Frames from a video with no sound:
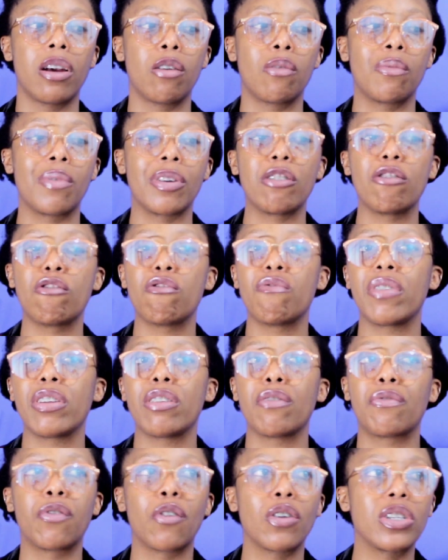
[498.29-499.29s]
When you
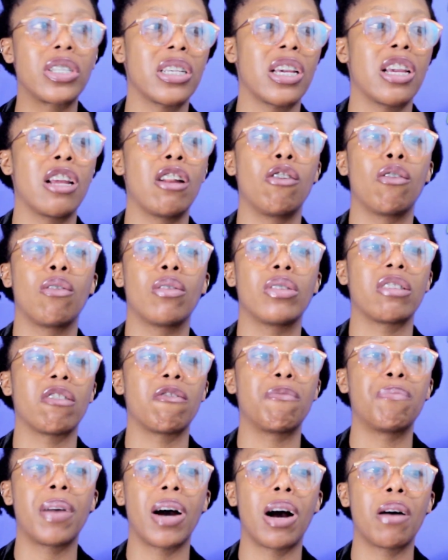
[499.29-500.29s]
read The 48 Laws
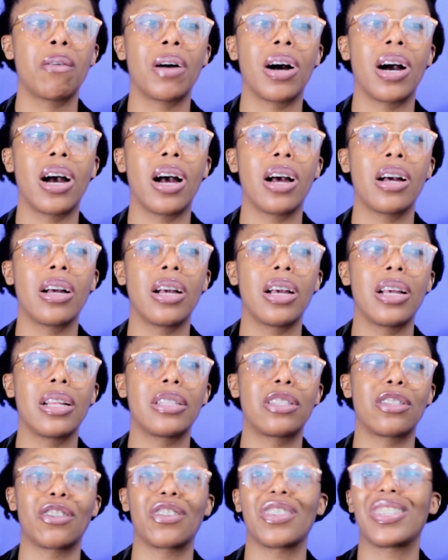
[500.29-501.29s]
of Power,
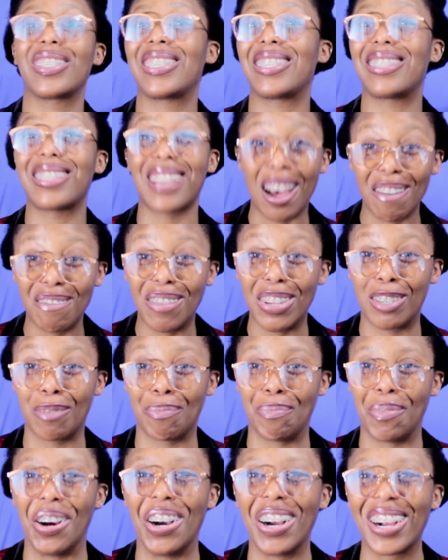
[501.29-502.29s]
it's such a
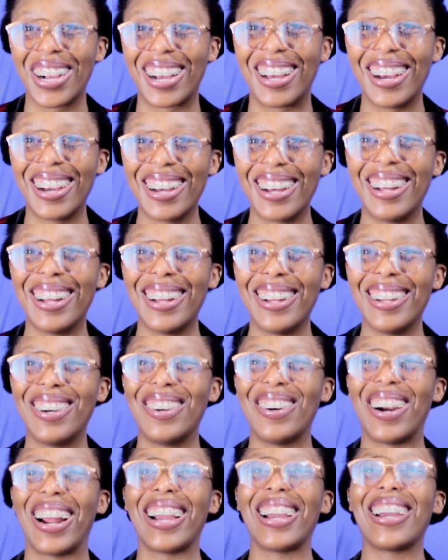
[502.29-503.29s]
savage book.
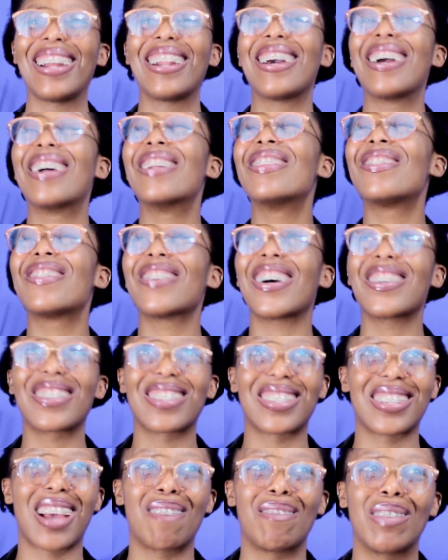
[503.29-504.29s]
Right? It's such
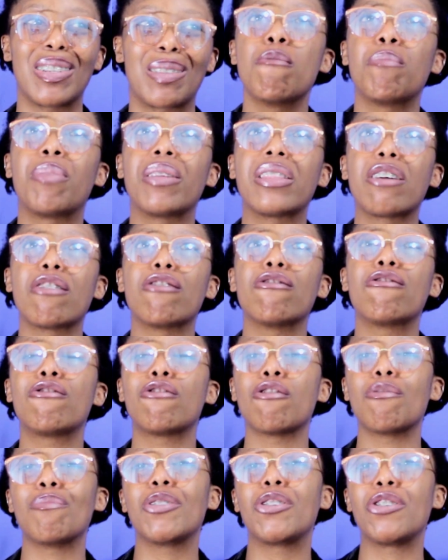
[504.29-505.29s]
a savage, but there is
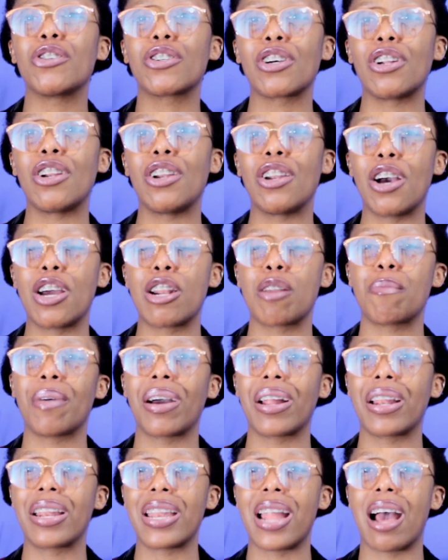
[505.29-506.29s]
so much you can learn
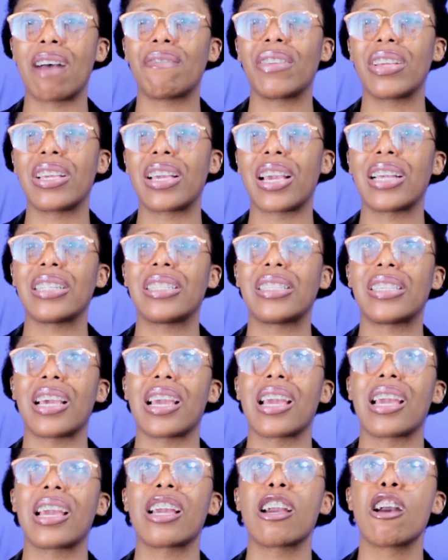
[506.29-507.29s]
about
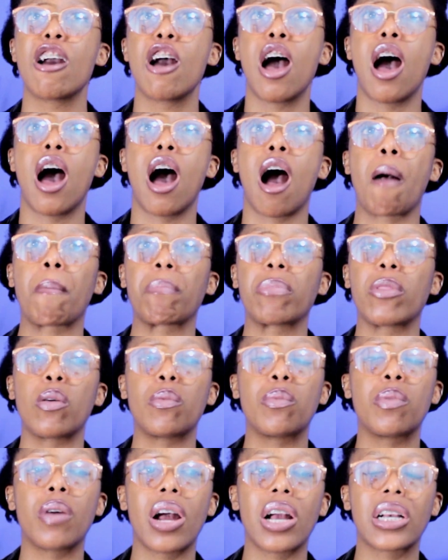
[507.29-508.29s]
navigating the
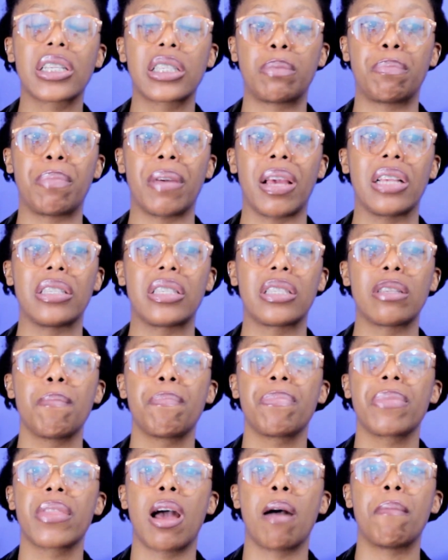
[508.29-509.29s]
workspace,
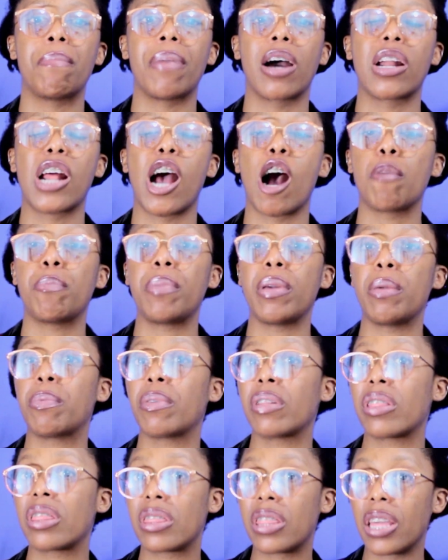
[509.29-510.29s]
about how
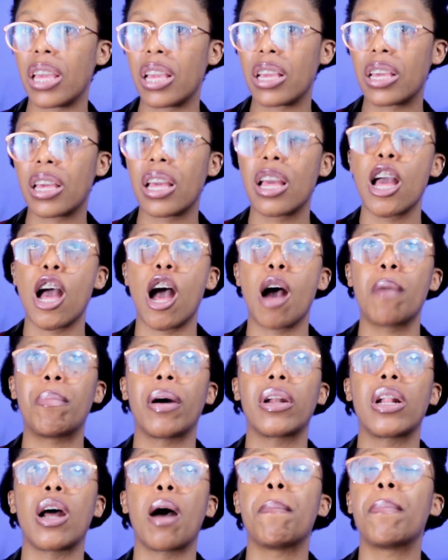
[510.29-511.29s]
people think,
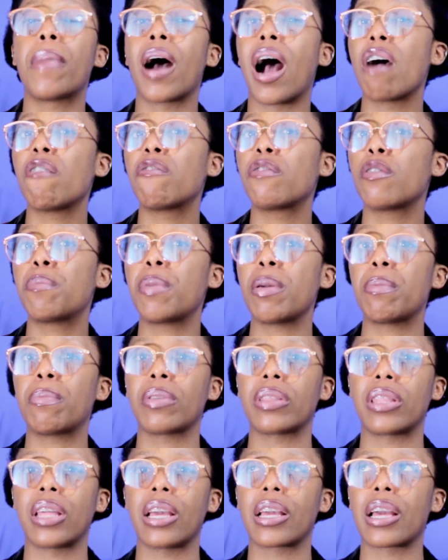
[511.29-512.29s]
about how powerful
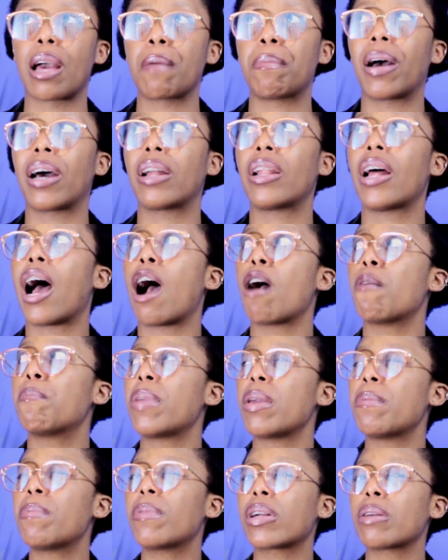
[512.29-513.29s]
people think, about how
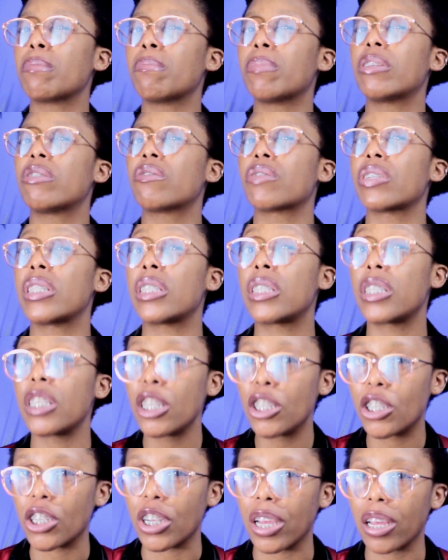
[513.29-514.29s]
people can be
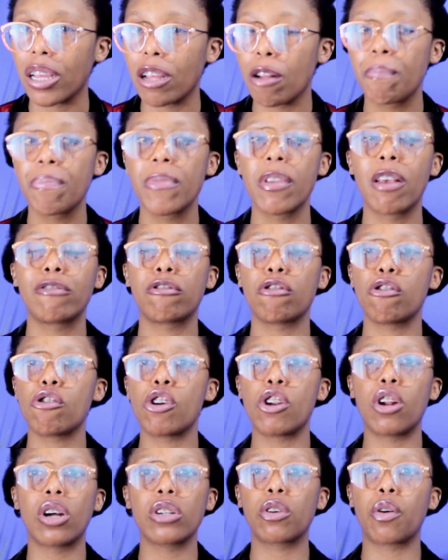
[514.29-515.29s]
strategic. So
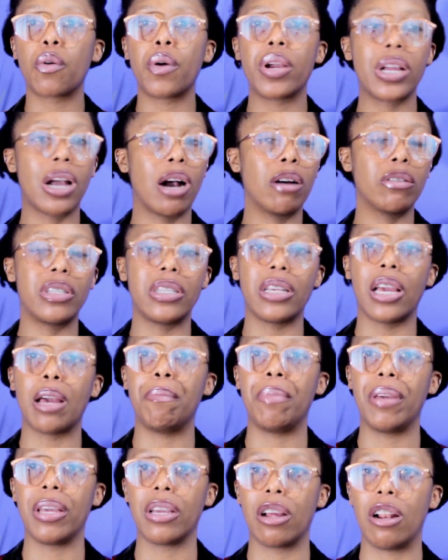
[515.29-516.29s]
you're not going out
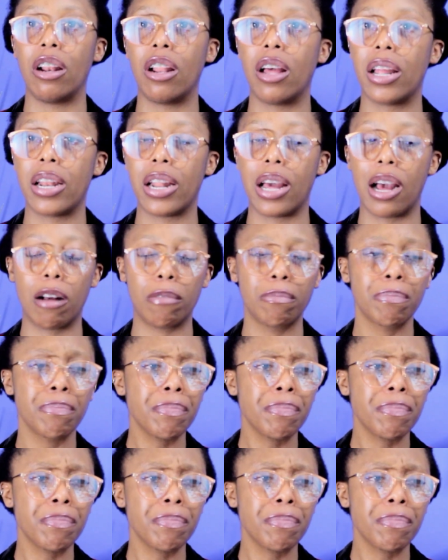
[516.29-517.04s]
here being a learner.